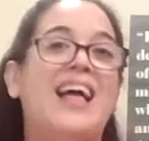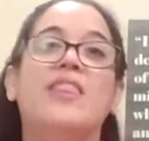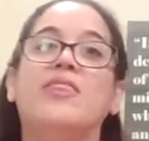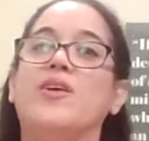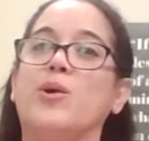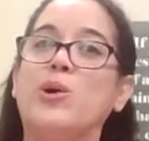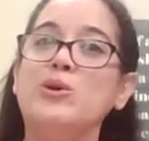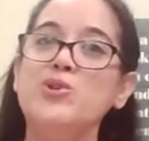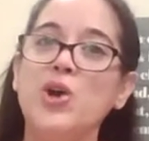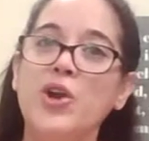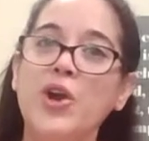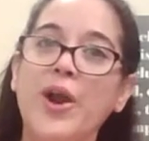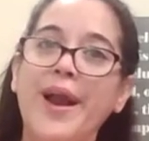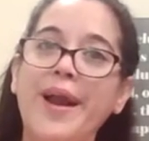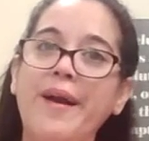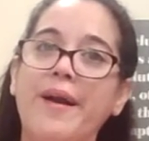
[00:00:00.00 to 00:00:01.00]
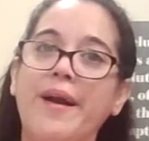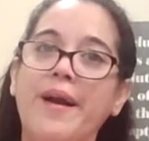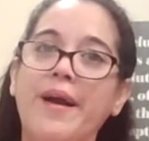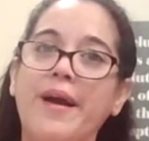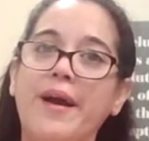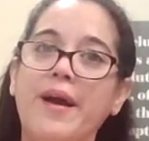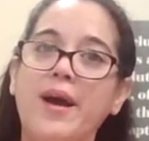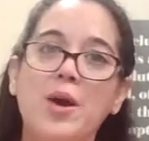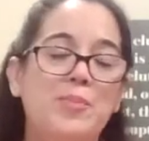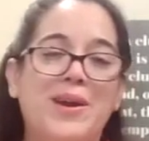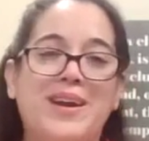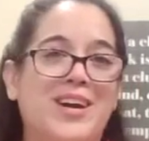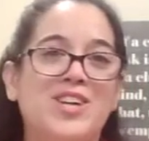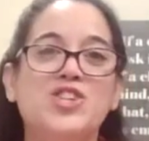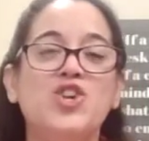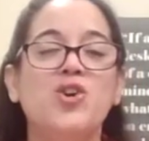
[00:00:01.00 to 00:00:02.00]
there goes all your air.
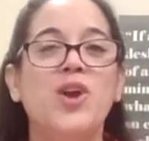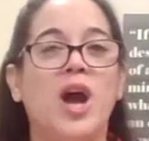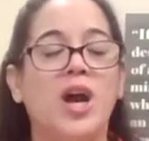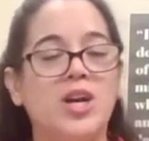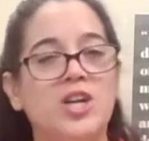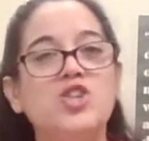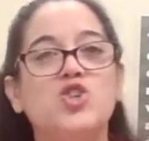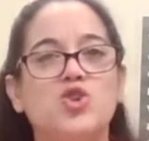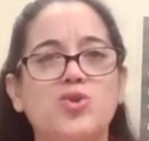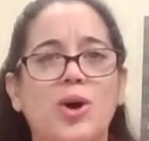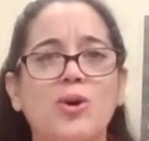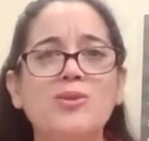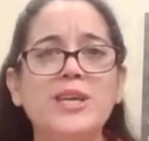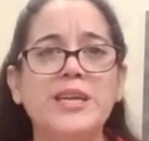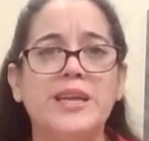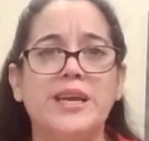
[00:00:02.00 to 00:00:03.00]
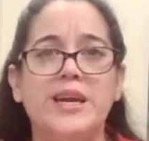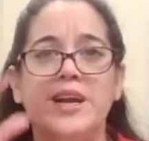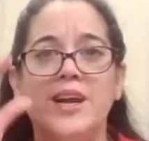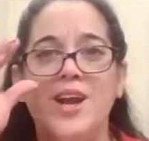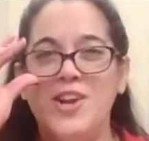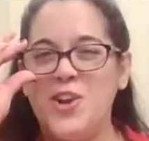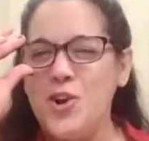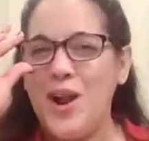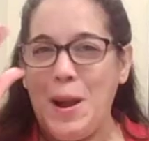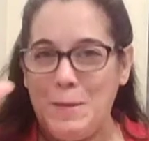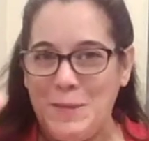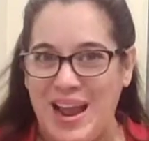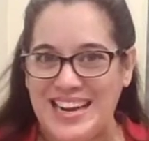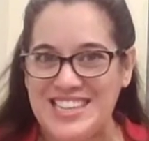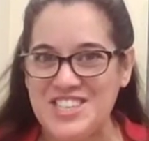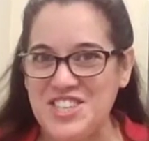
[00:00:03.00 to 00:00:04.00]
Because you're not controlling it. You're not
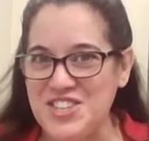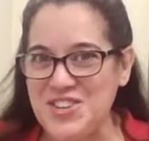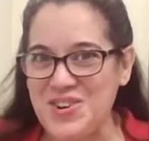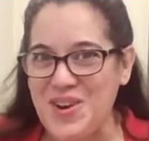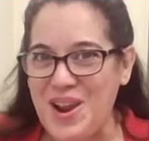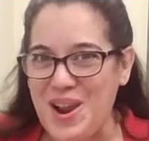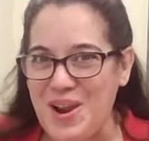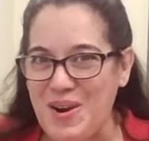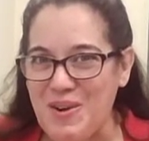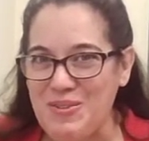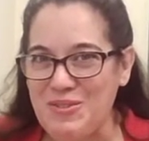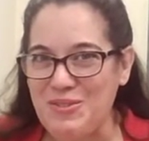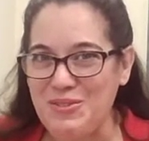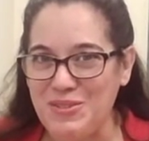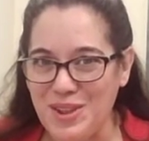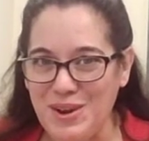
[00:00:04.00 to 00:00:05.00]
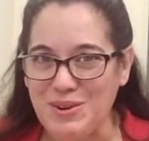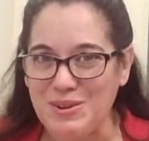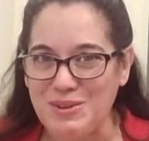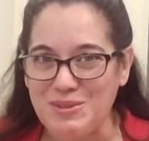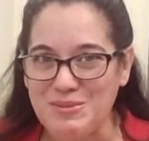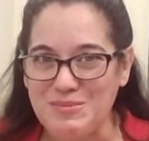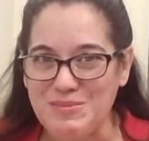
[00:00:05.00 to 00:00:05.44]
managing your airflow.